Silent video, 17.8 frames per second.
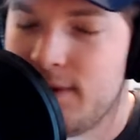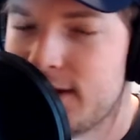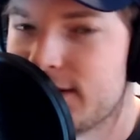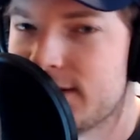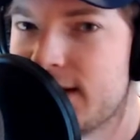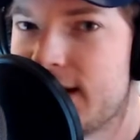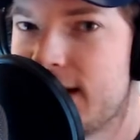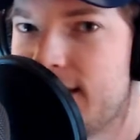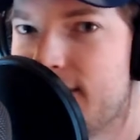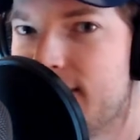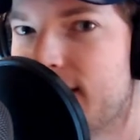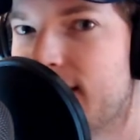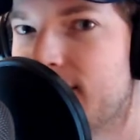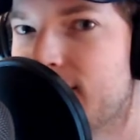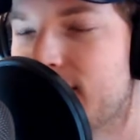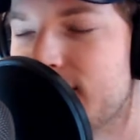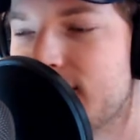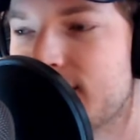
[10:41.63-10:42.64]
saying
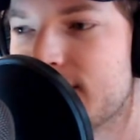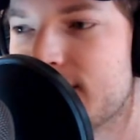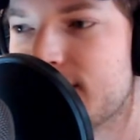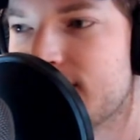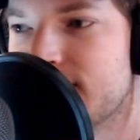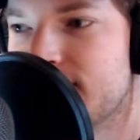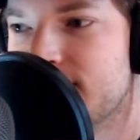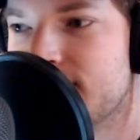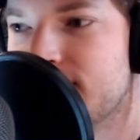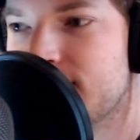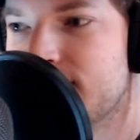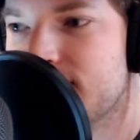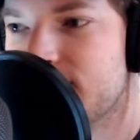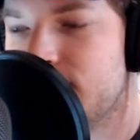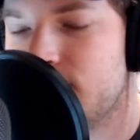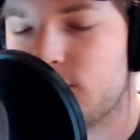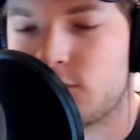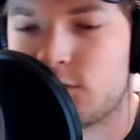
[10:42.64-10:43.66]
that this
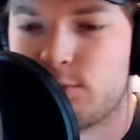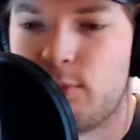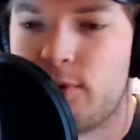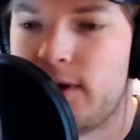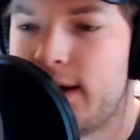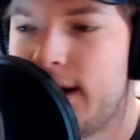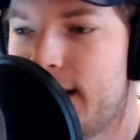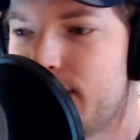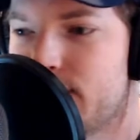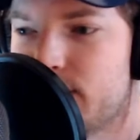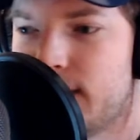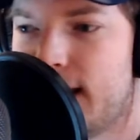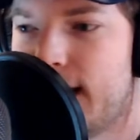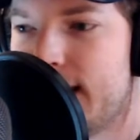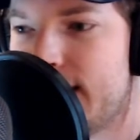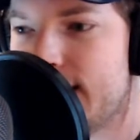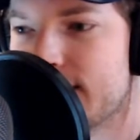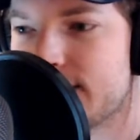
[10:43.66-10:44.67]
spring game
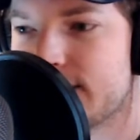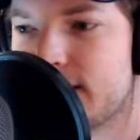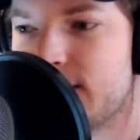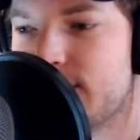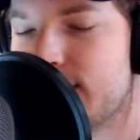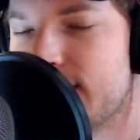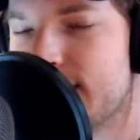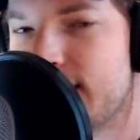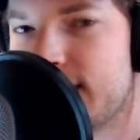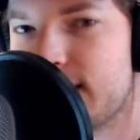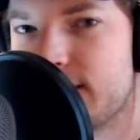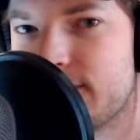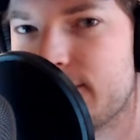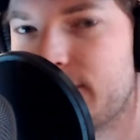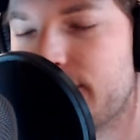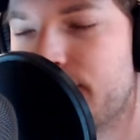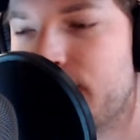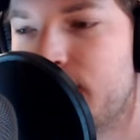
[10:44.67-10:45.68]
planning is going to be
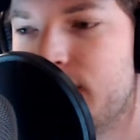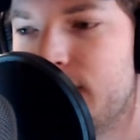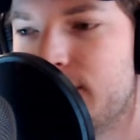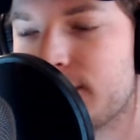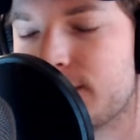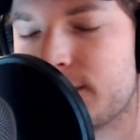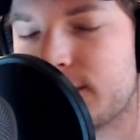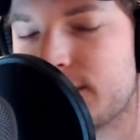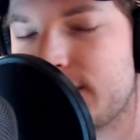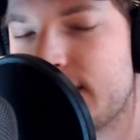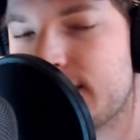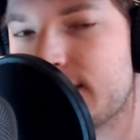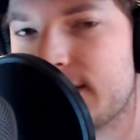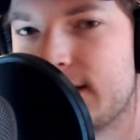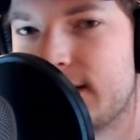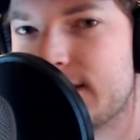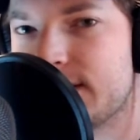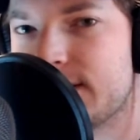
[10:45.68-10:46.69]
indicative of the success
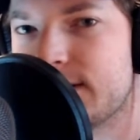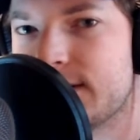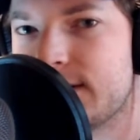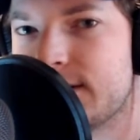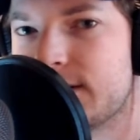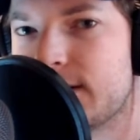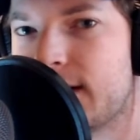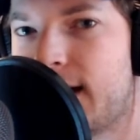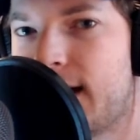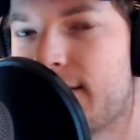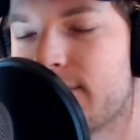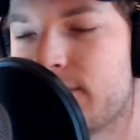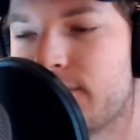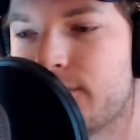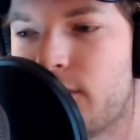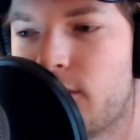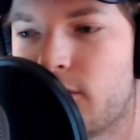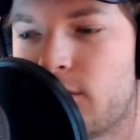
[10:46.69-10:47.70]
the ACC is going to have in the
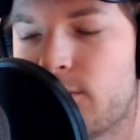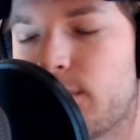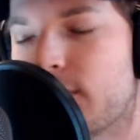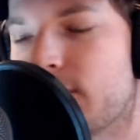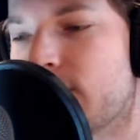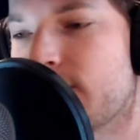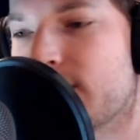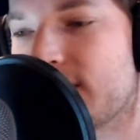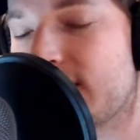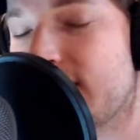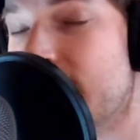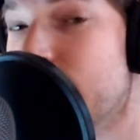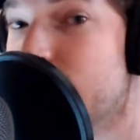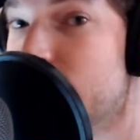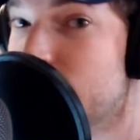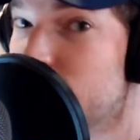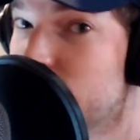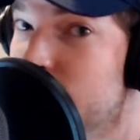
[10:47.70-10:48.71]
fall compared to the Big Ten,
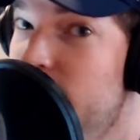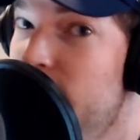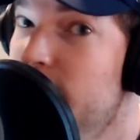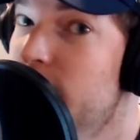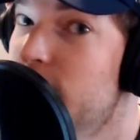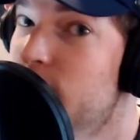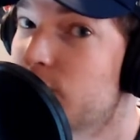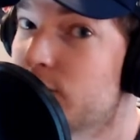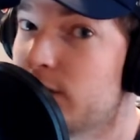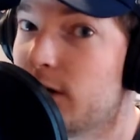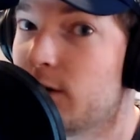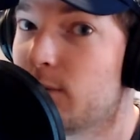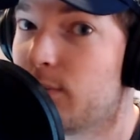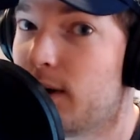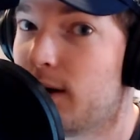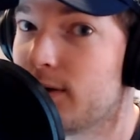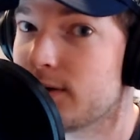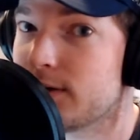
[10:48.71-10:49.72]
but it's still an interesting
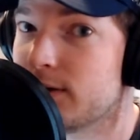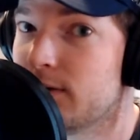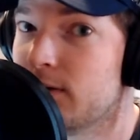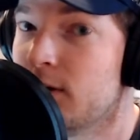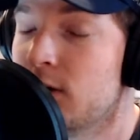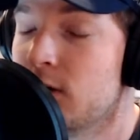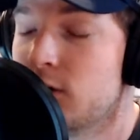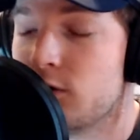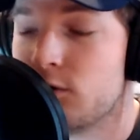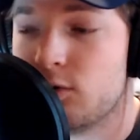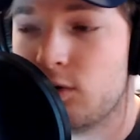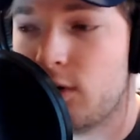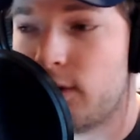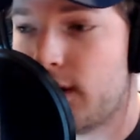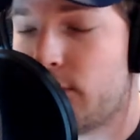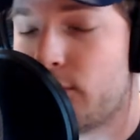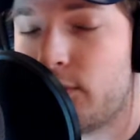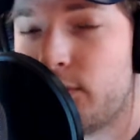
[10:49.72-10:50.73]
comparison. We
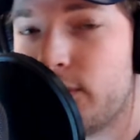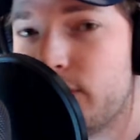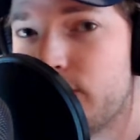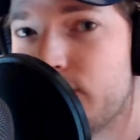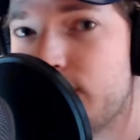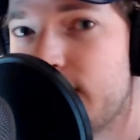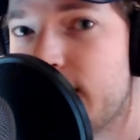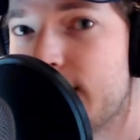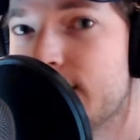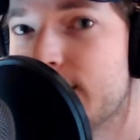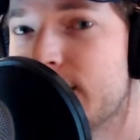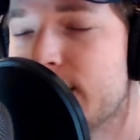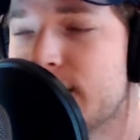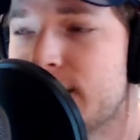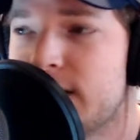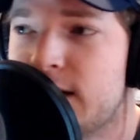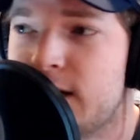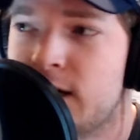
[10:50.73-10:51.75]
went through the
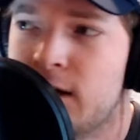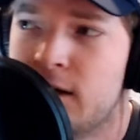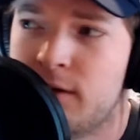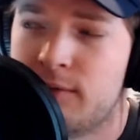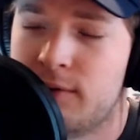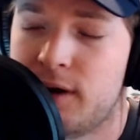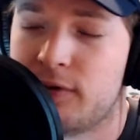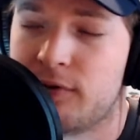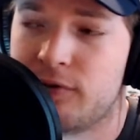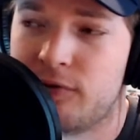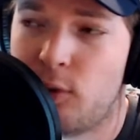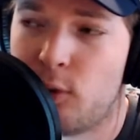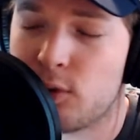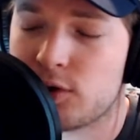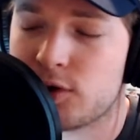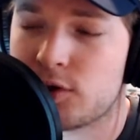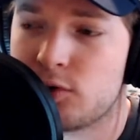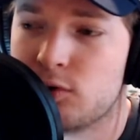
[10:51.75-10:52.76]
ACC. You had
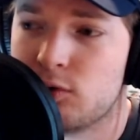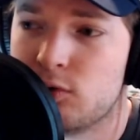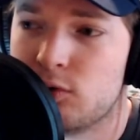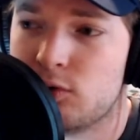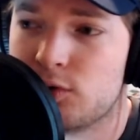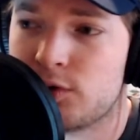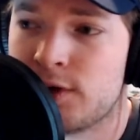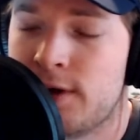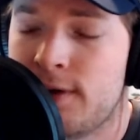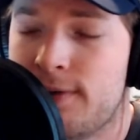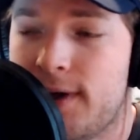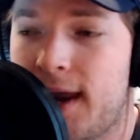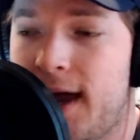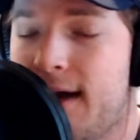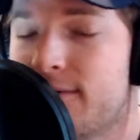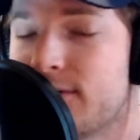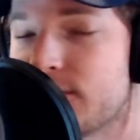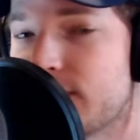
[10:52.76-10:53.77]
4 schools that
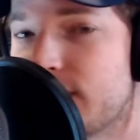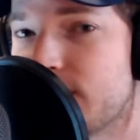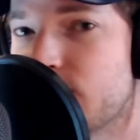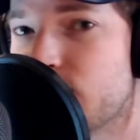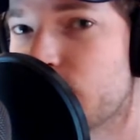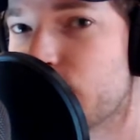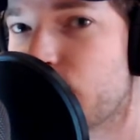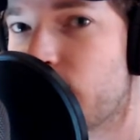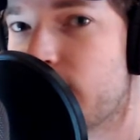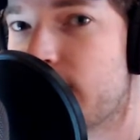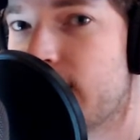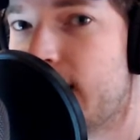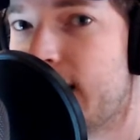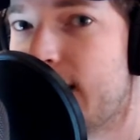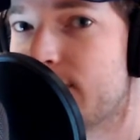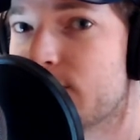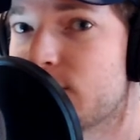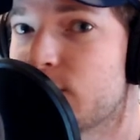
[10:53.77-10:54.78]
haven't scheduled spring
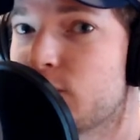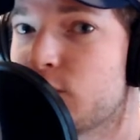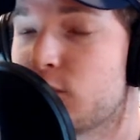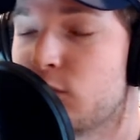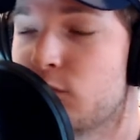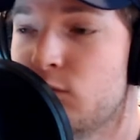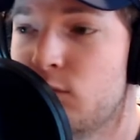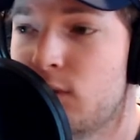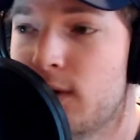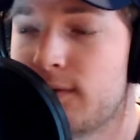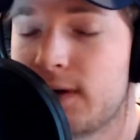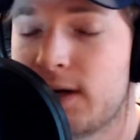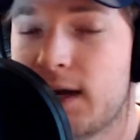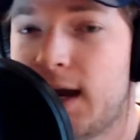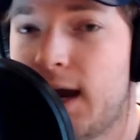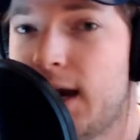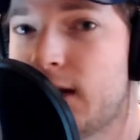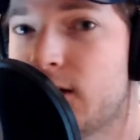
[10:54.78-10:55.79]
games. 2 have
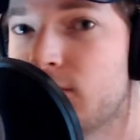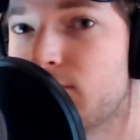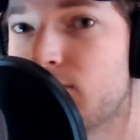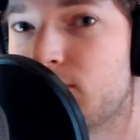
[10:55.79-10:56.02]
indicated